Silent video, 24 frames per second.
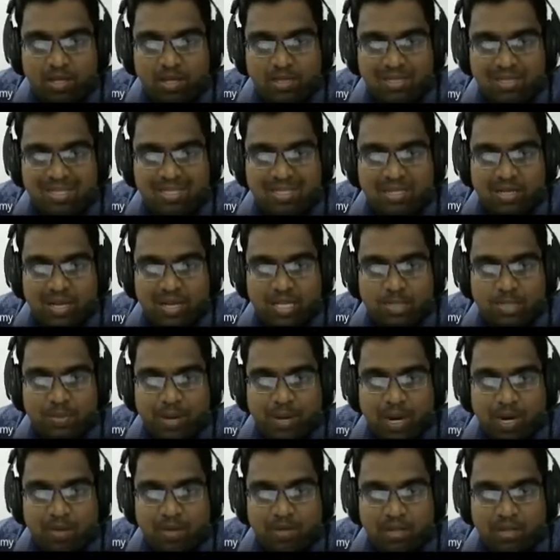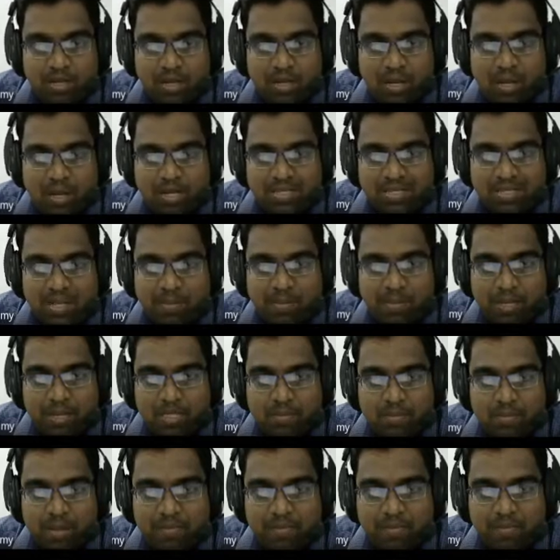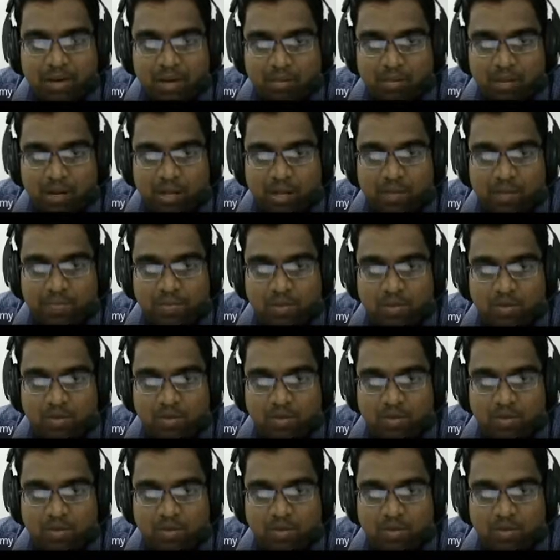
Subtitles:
Just expand with the cos A plus B formula.